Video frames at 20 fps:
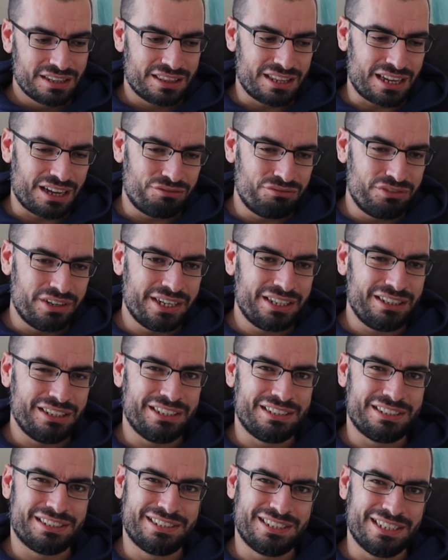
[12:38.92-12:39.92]
that
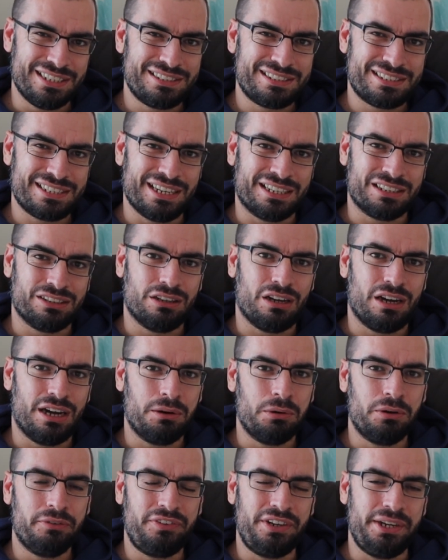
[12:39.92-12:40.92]
really did take a lot
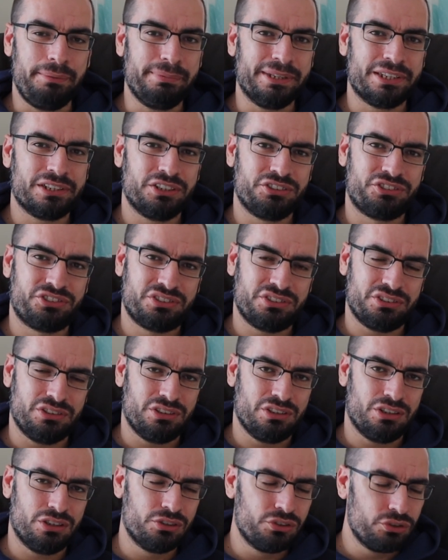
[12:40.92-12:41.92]
out of it. Because
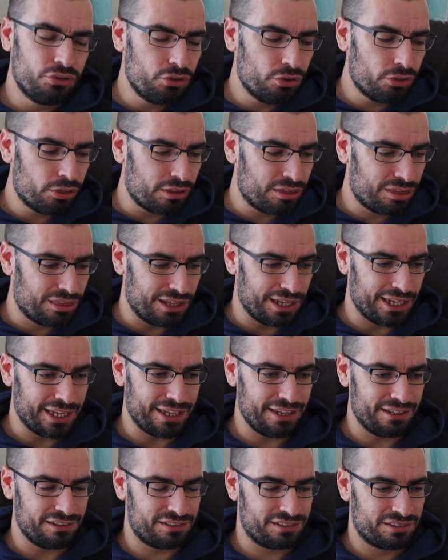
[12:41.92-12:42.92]
another thing
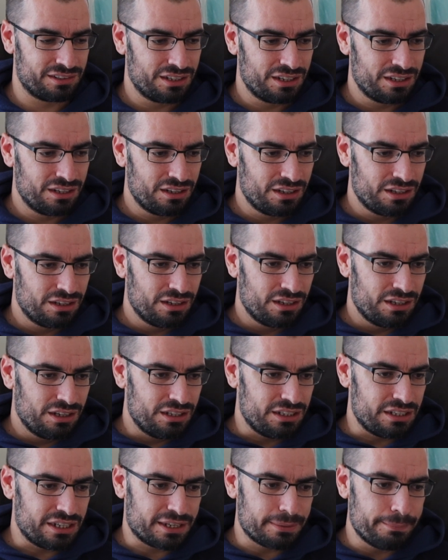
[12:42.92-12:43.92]
is,
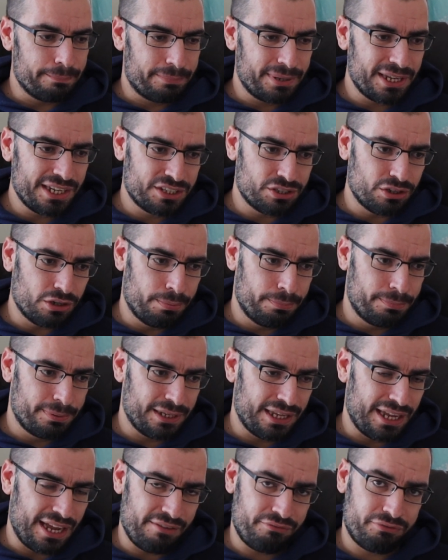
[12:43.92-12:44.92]
you can pick up
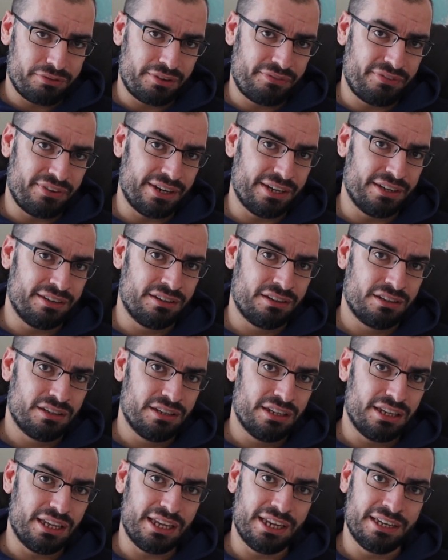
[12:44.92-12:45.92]
everything
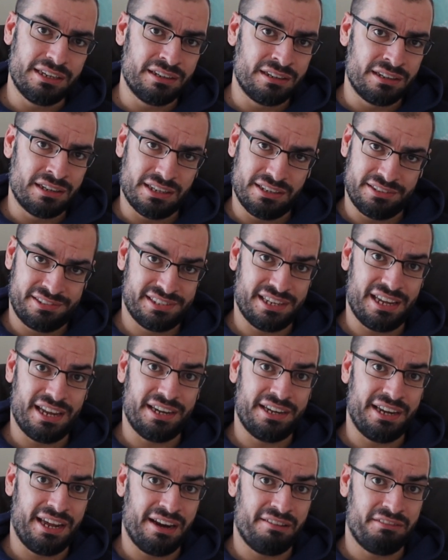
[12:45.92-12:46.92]
in a
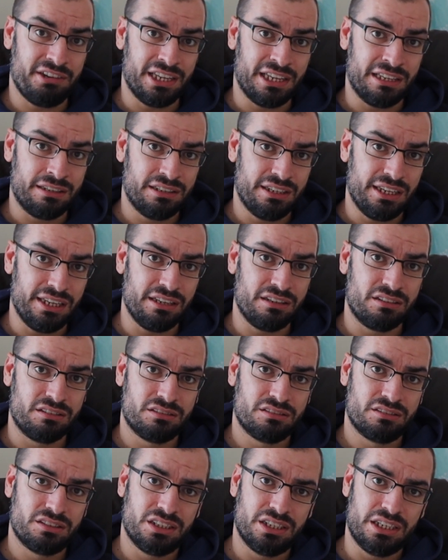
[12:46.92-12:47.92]
certain area.
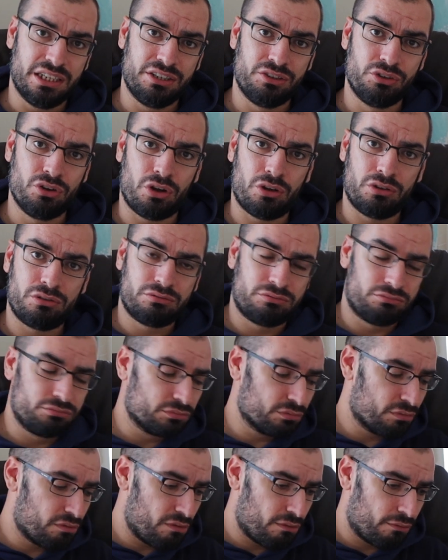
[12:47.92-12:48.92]
Not
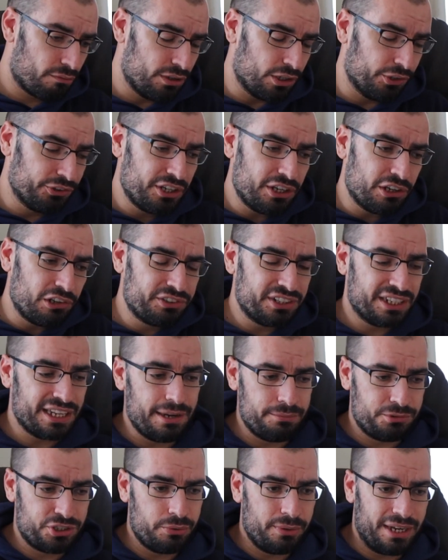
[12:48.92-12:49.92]
on the older
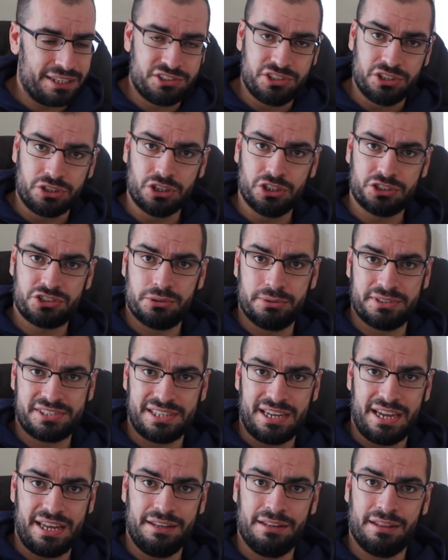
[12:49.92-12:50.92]
games, you had to go to a
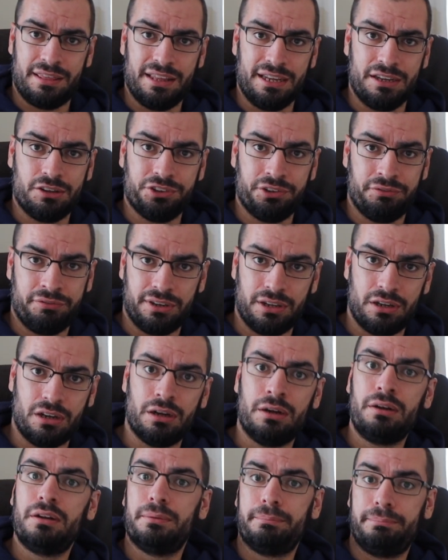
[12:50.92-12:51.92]
certain thing on the
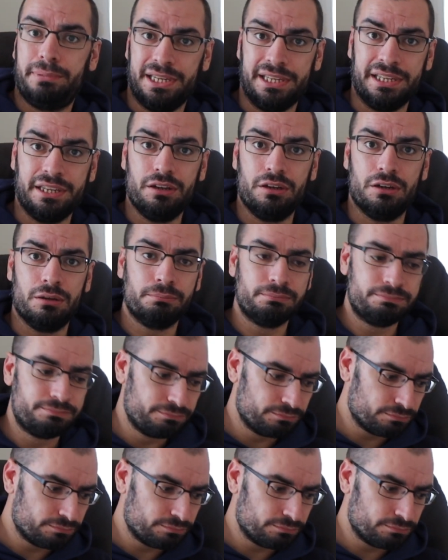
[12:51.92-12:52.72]
floor, pick it up.